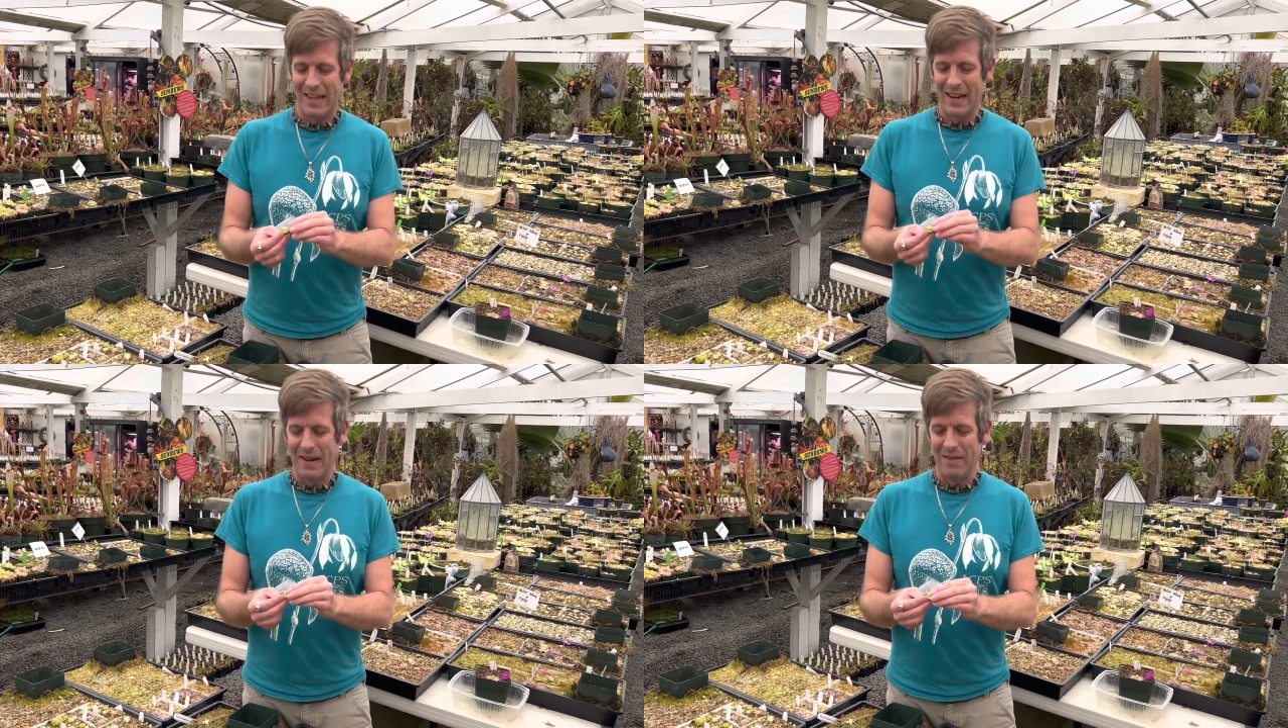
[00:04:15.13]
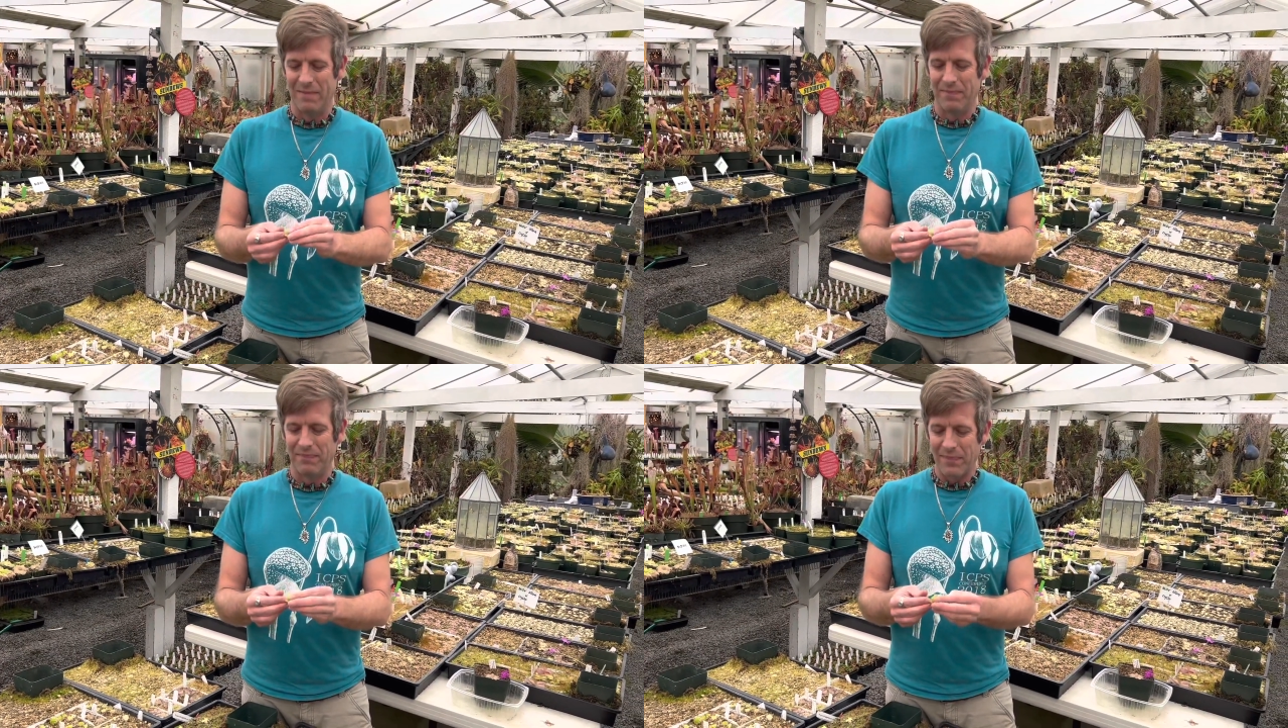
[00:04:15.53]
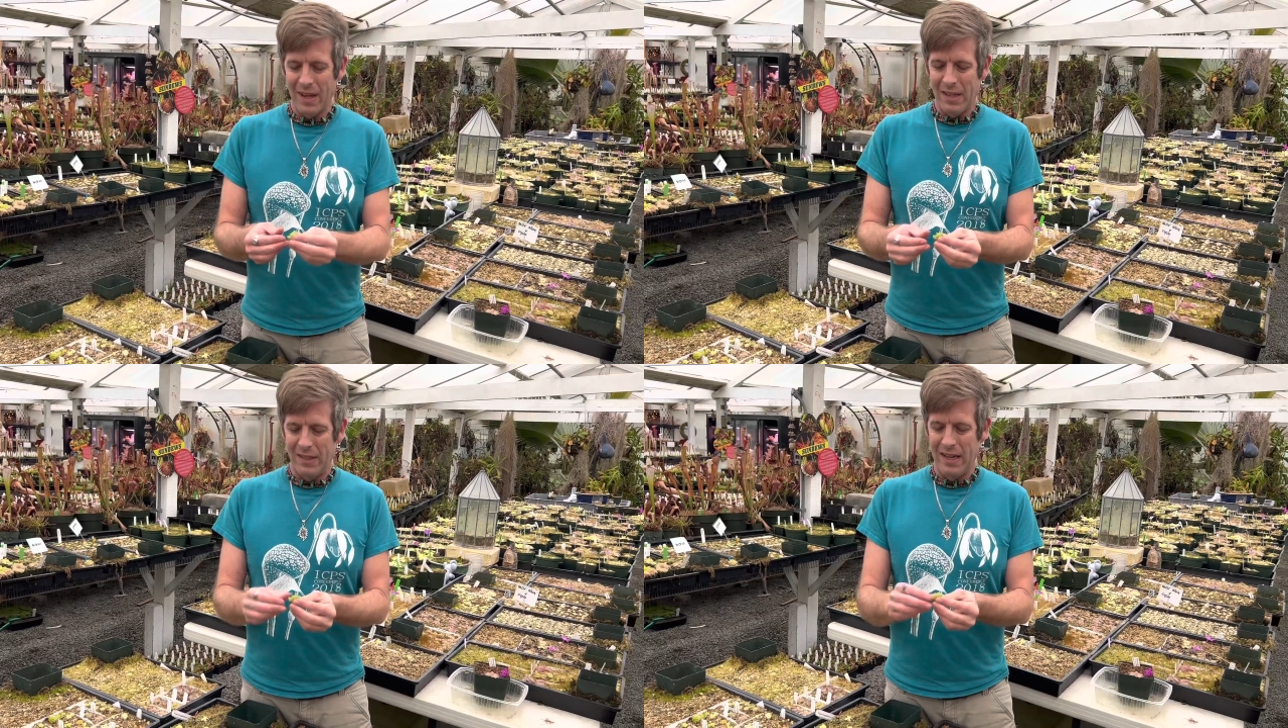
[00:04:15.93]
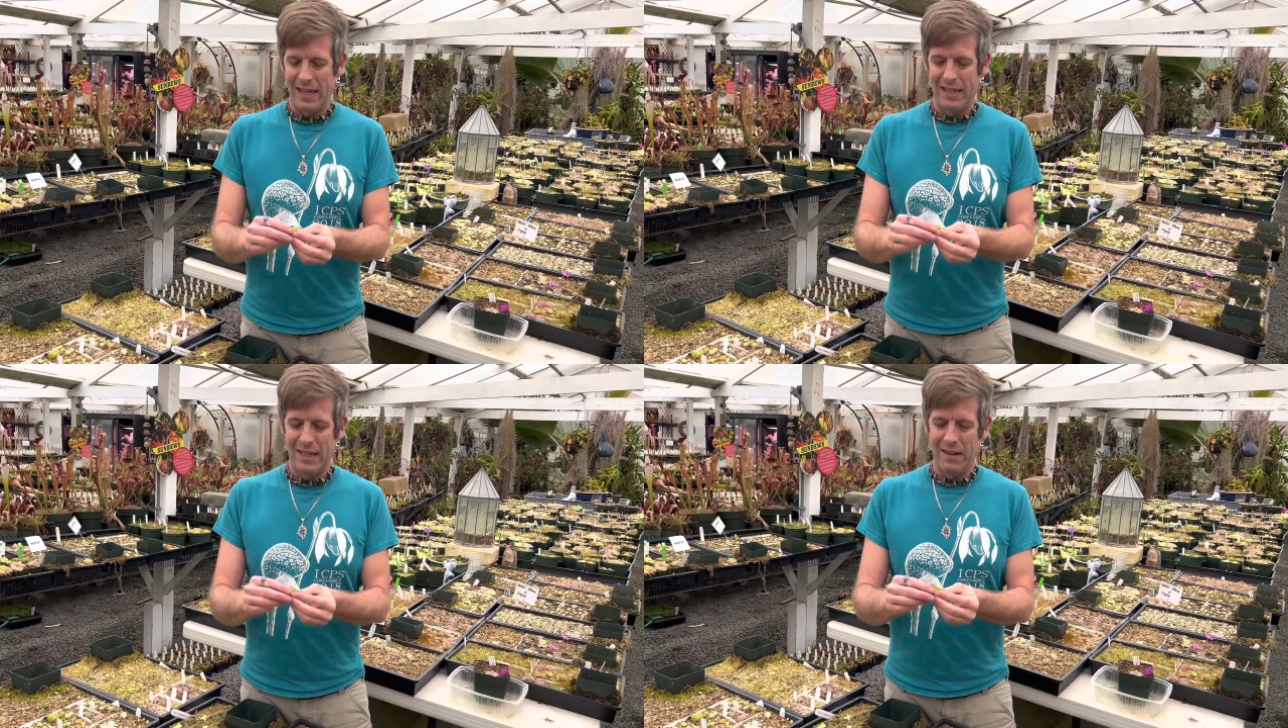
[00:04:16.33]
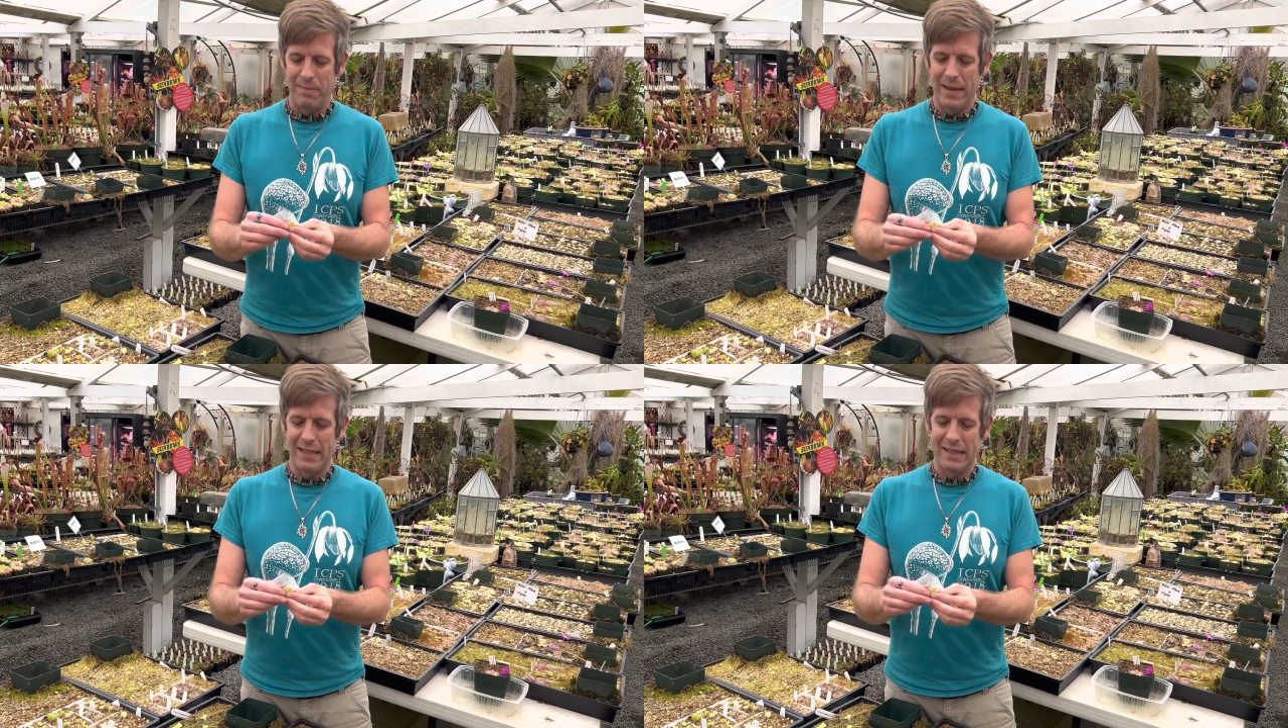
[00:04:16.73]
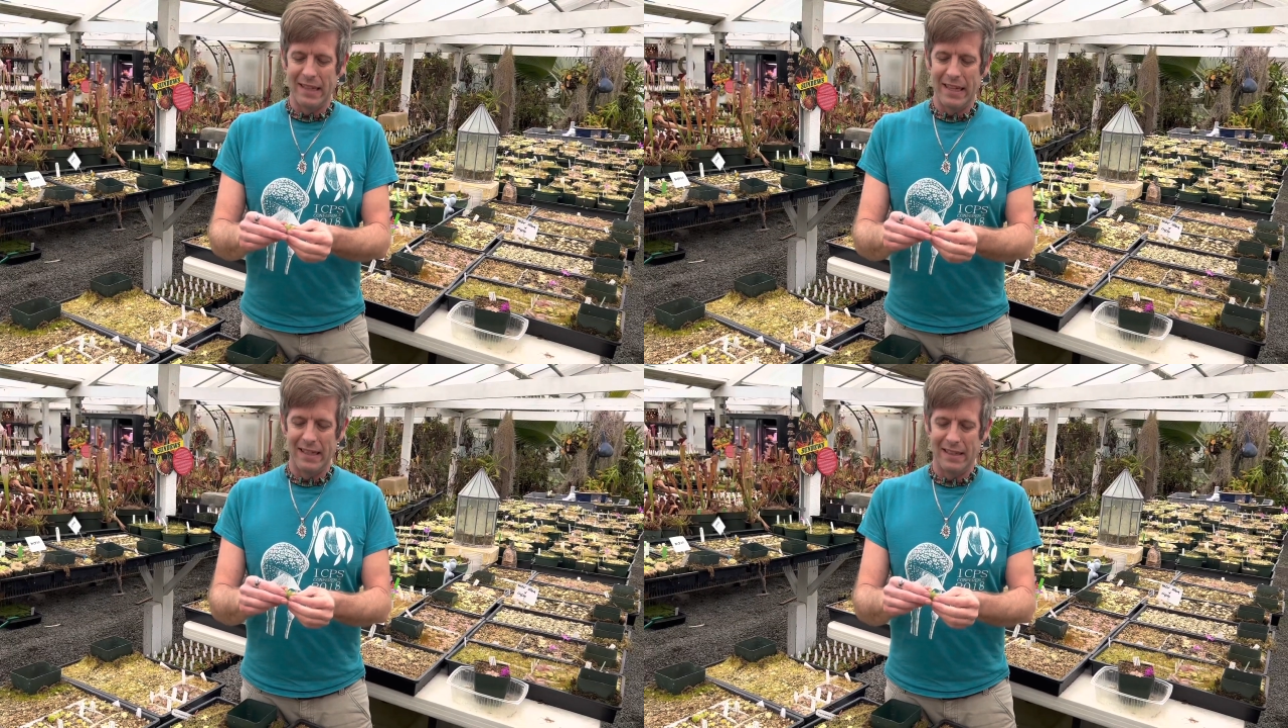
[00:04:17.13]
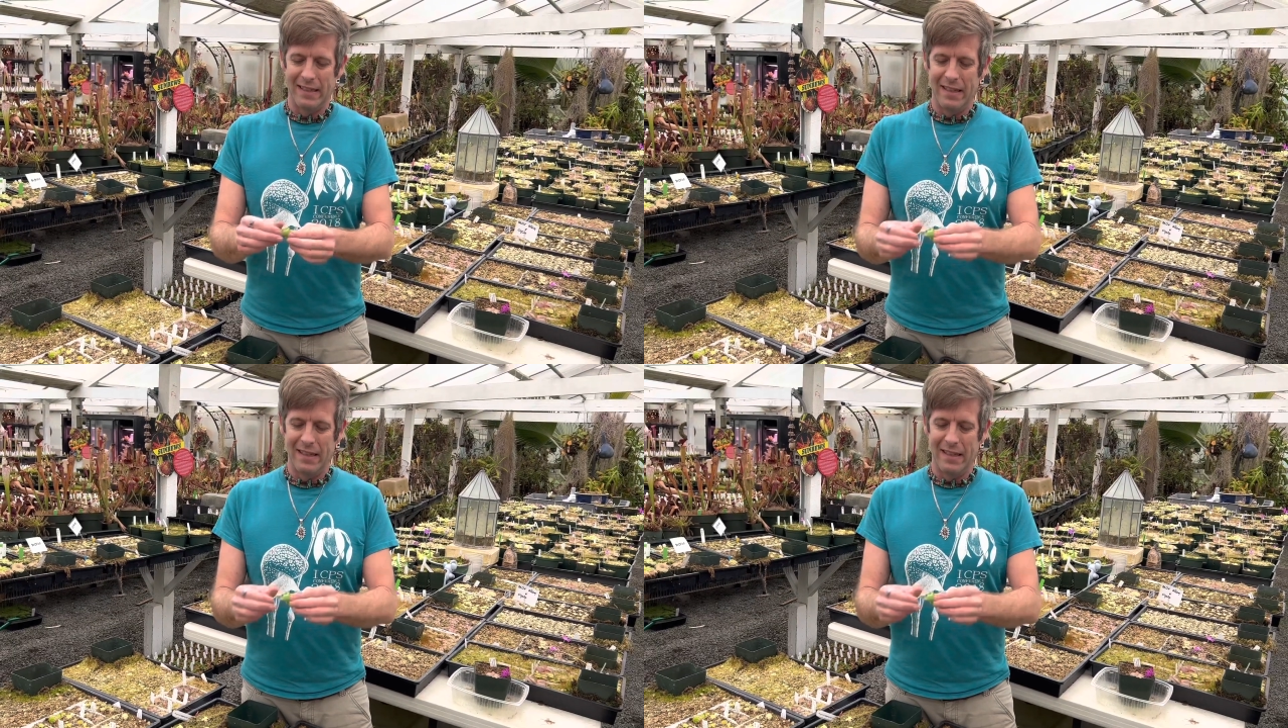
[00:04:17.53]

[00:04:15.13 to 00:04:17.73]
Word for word: Um, so yeah, basically